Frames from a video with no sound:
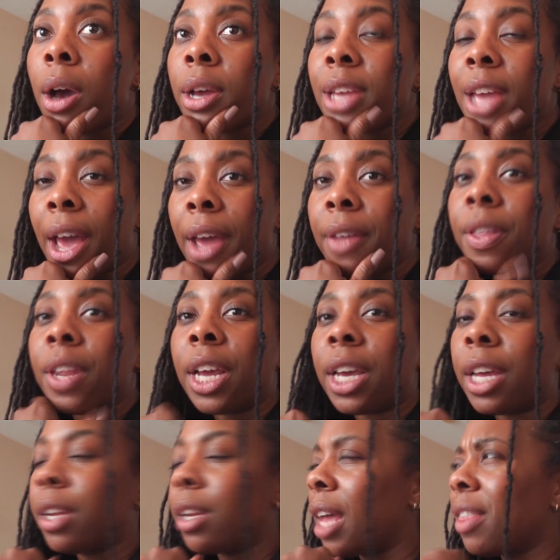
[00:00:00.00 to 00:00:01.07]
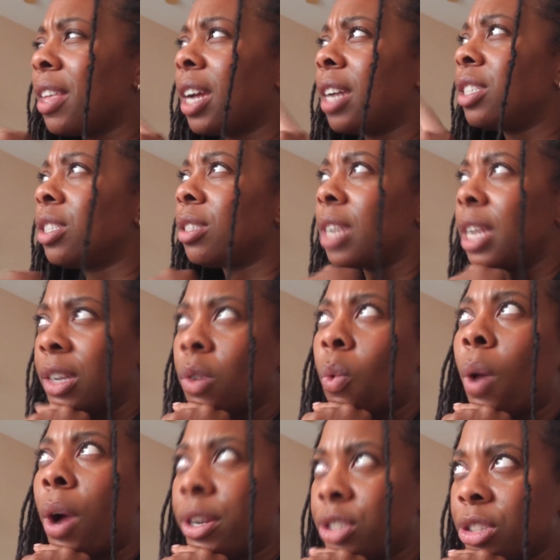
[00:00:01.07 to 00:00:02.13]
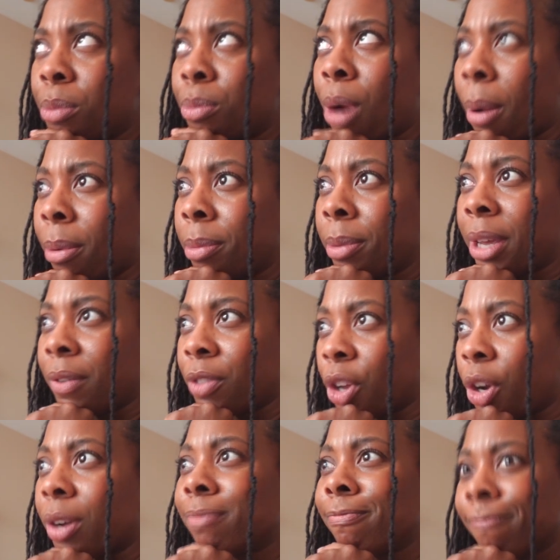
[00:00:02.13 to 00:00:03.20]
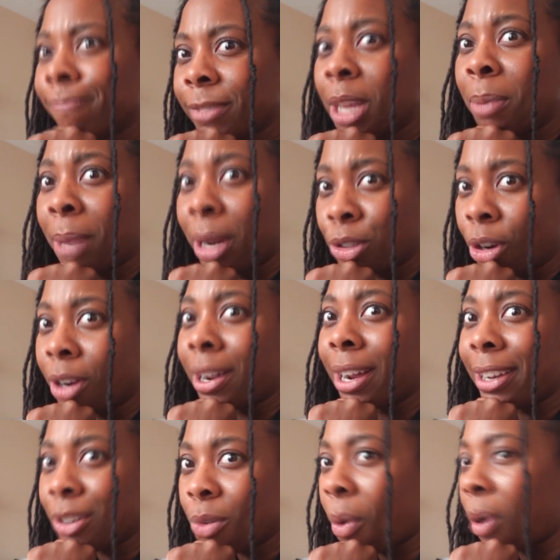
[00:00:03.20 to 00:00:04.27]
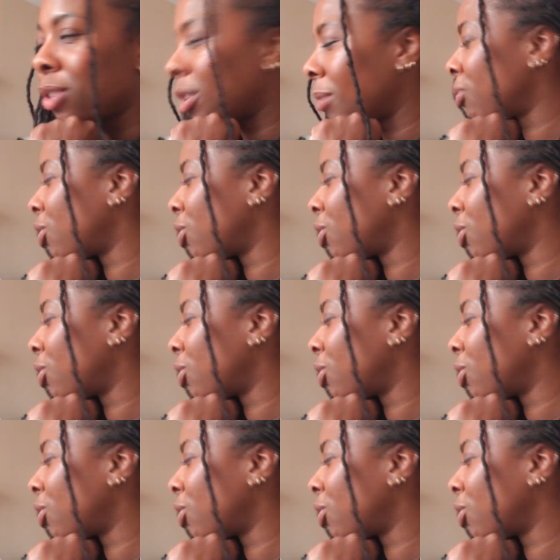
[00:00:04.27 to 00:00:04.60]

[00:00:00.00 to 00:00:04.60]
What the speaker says: yeah, and then I think I need to wash them probably. If they're in my trunk, I need to wash them.